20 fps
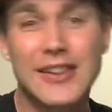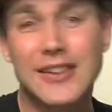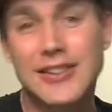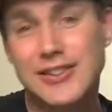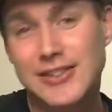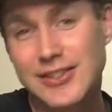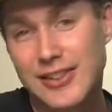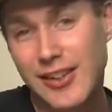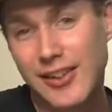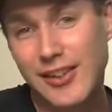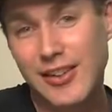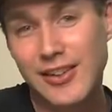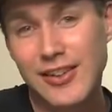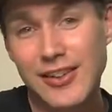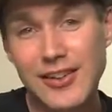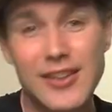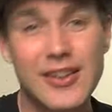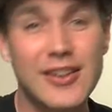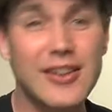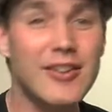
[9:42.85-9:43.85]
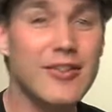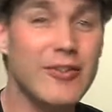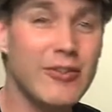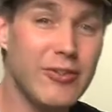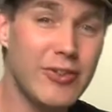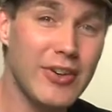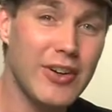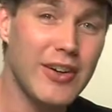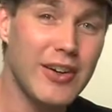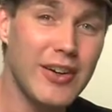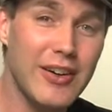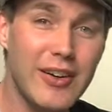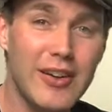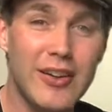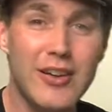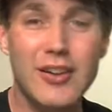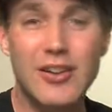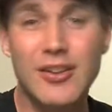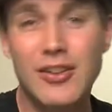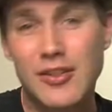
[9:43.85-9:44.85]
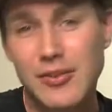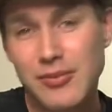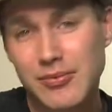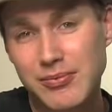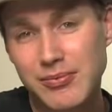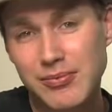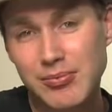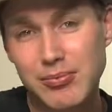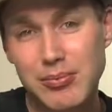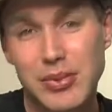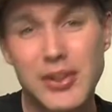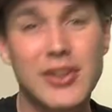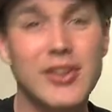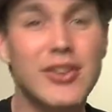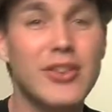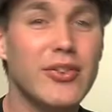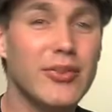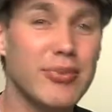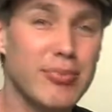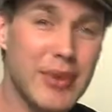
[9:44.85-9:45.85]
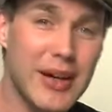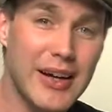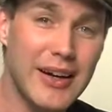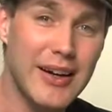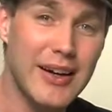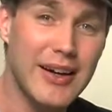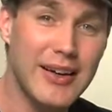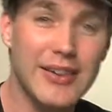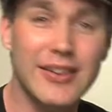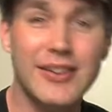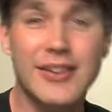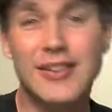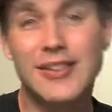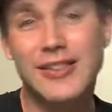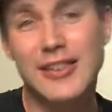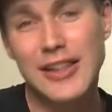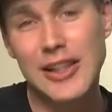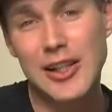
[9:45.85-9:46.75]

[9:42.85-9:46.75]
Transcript: starting from perspire.